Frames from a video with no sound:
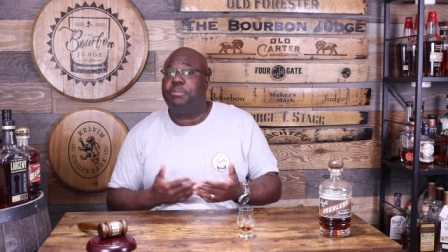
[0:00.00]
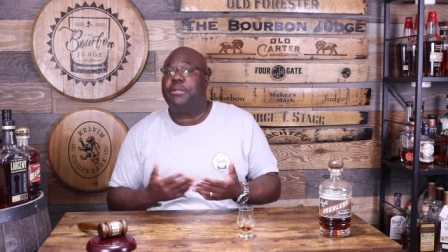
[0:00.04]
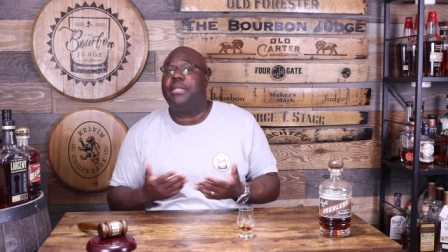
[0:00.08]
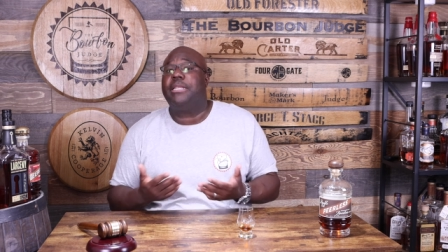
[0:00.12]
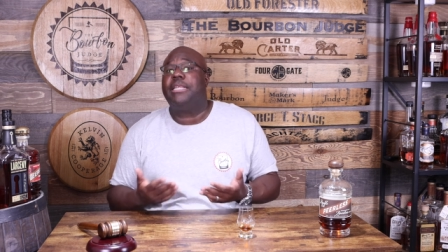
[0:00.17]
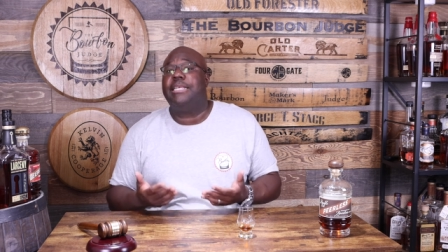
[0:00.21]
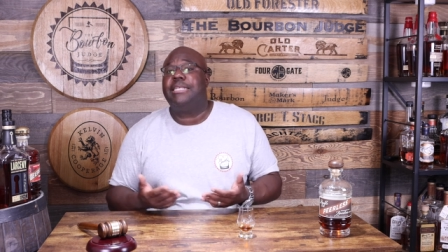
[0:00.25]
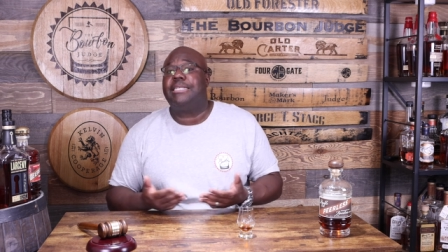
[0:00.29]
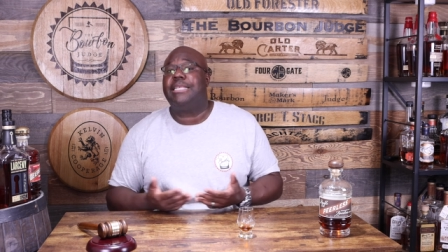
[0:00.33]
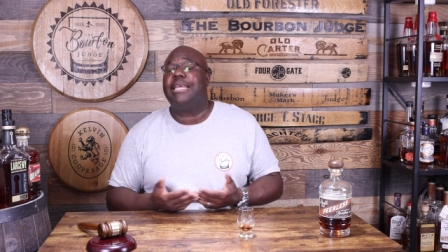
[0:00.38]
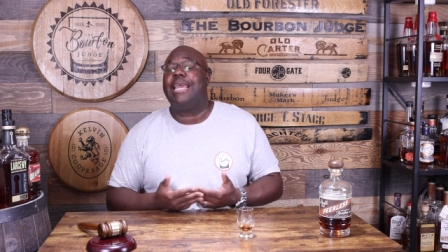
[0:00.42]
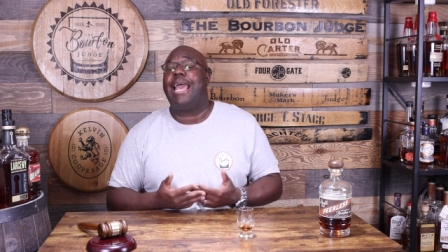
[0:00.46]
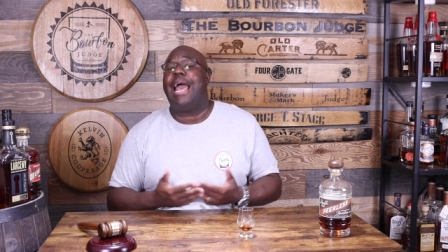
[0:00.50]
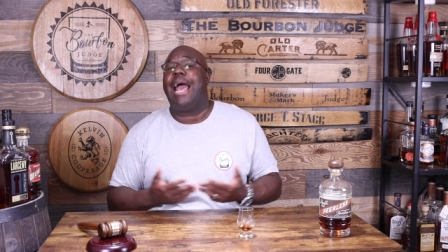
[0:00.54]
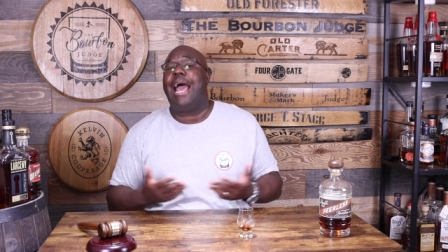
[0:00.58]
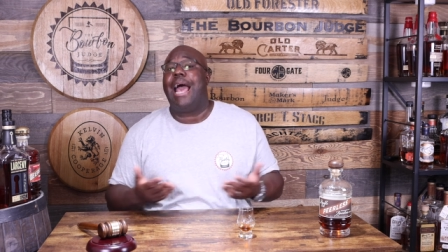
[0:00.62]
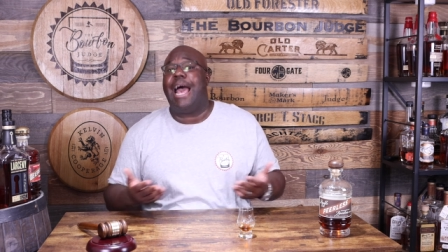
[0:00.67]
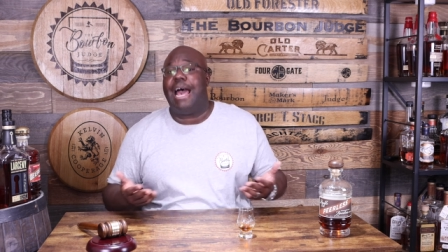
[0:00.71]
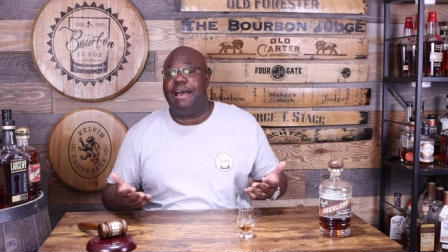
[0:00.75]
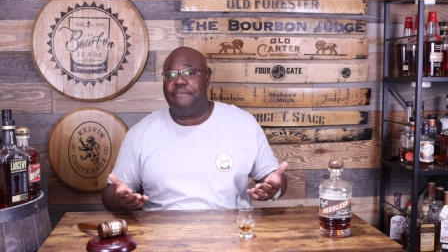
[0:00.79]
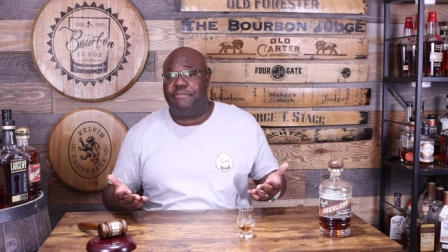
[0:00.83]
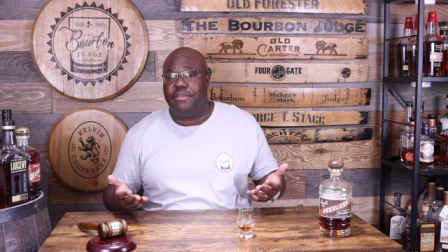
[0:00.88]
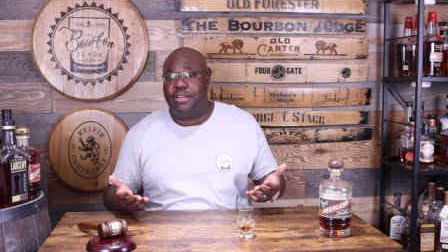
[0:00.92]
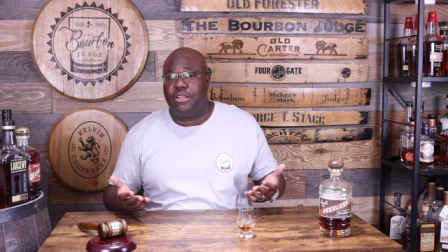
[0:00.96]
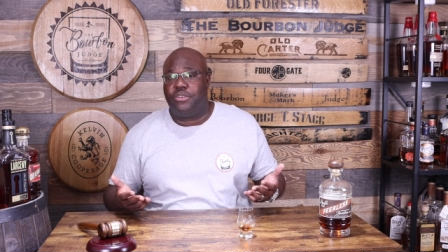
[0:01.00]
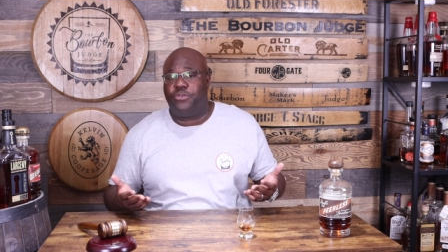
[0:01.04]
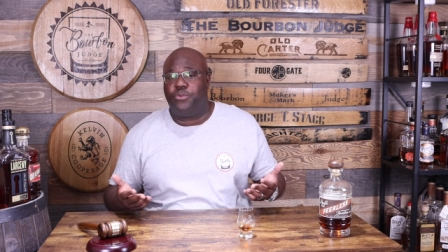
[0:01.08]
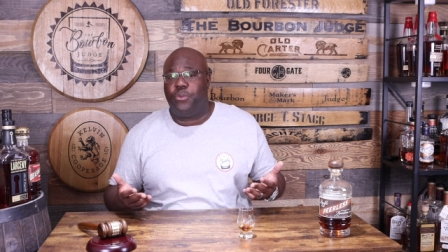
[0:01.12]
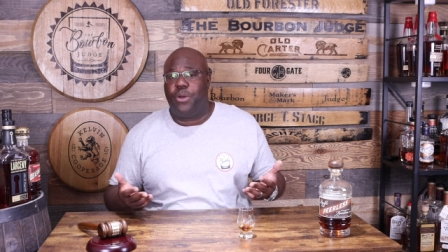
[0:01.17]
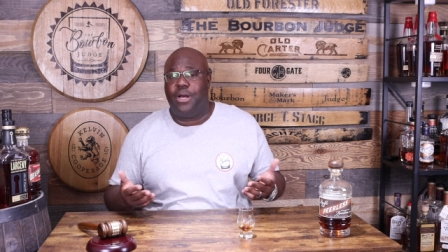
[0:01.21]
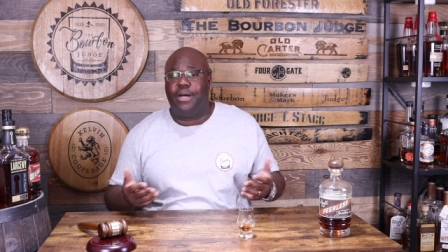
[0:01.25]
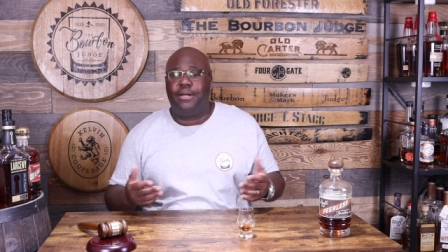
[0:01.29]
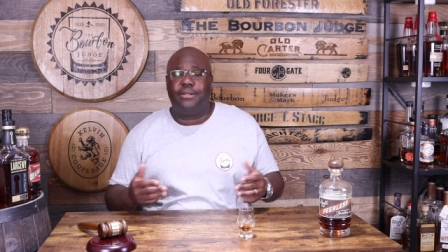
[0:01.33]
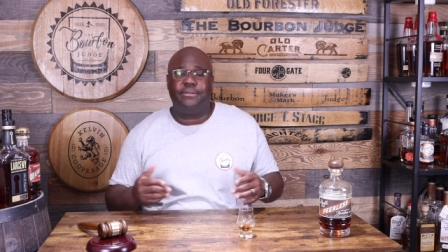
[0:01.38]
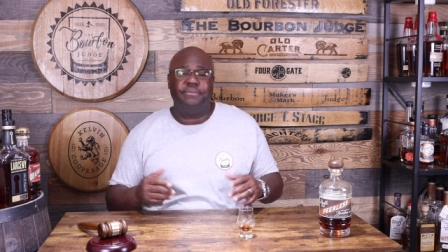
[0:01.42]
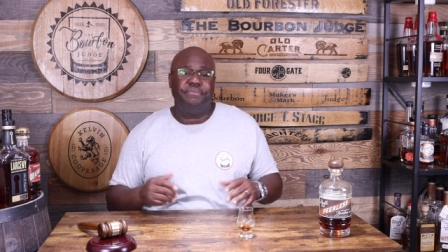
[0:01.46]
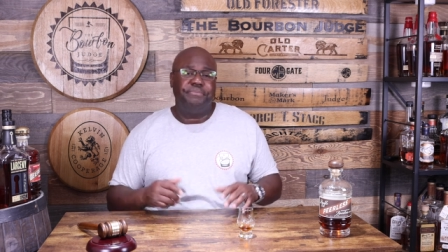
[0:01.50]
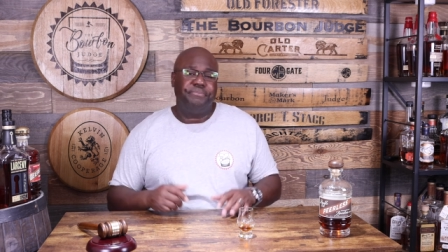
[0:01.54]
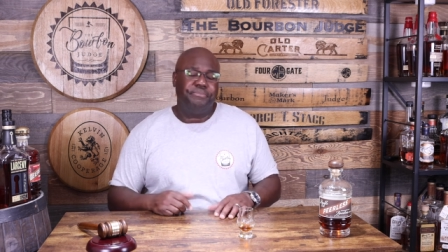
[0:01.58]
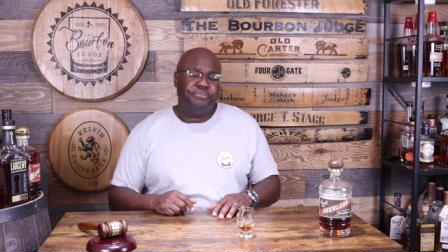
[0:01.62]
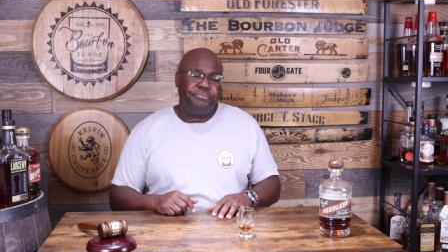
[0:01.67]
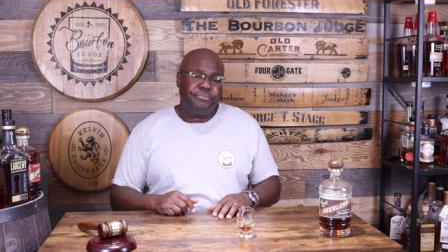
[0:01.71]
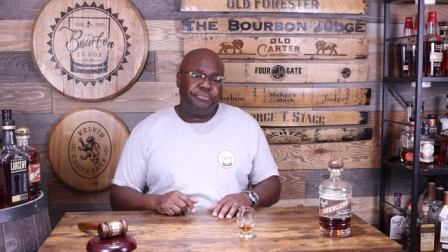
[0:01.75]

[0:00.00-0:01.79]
but at least they have it as well.